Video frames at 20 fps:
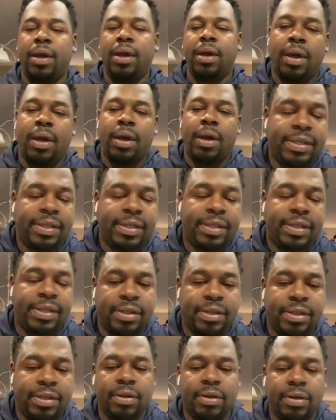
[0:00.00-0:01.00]
uh,
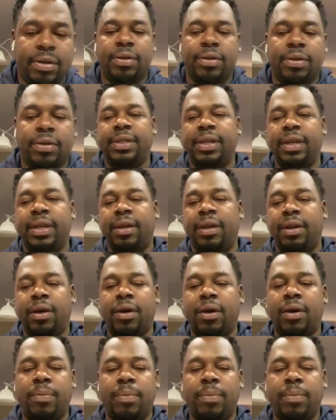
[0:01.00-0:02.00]
sisters and see it
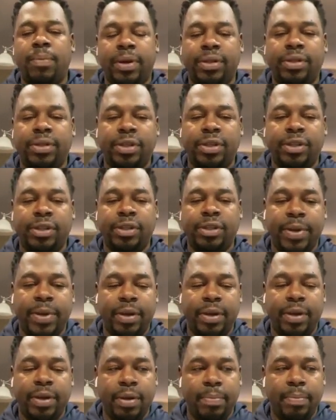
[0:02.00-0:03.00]
all, but it's just
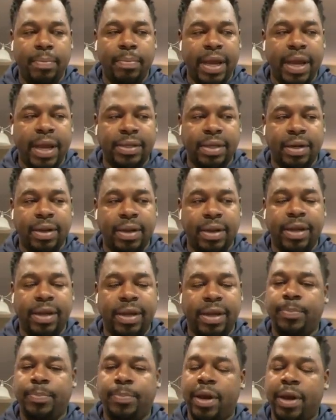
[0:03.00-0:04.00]
been amazing. And
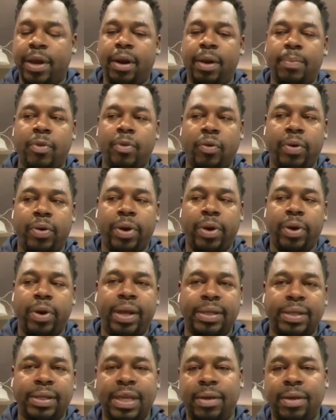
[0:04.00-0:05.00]
his Perry
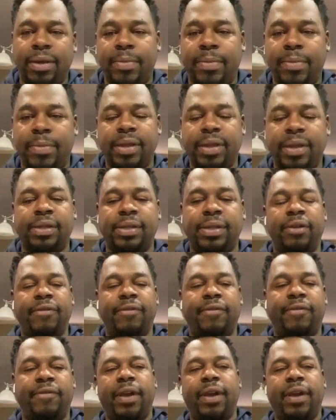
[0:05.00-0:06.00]
Meridian teammates and
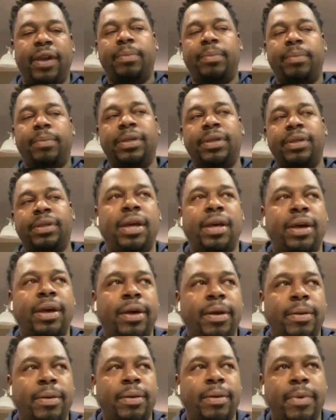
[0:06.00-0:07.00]
their families
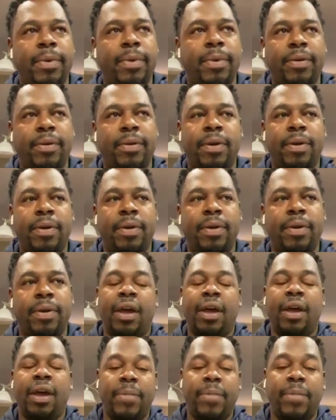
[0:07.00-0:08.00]
um,
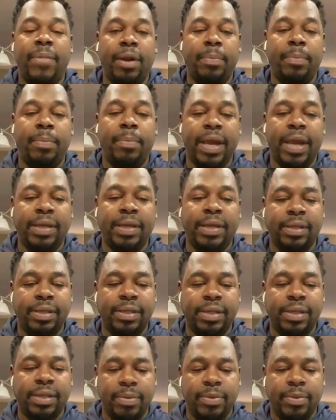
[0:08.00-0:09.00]
have been amazing
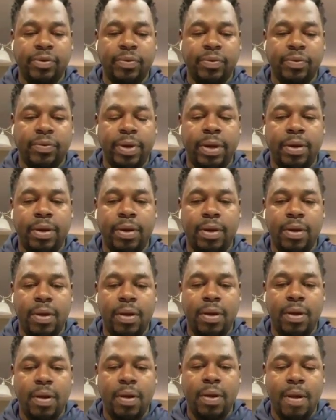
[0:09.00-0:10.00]
to him as well.
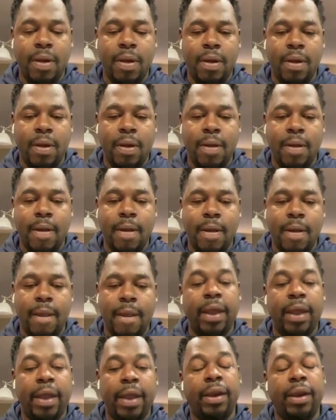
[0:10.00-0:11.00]

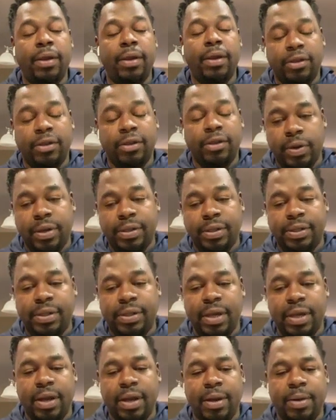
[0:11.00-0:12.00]
And as well as
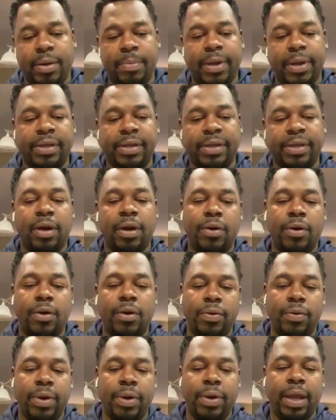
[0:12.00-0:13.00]
um, his
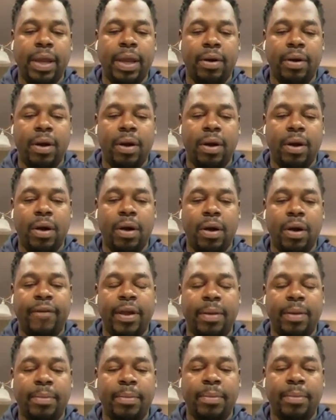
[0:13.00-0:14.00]
old Decatur Hawk
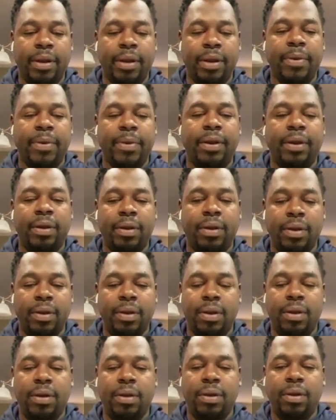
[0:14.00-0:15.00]
family, they've been
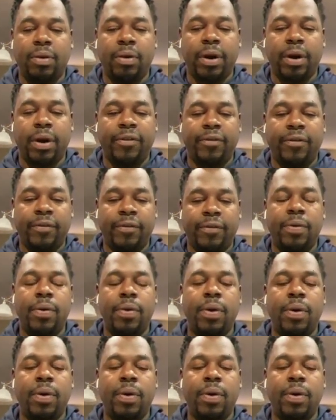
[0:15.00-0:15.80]
graceful.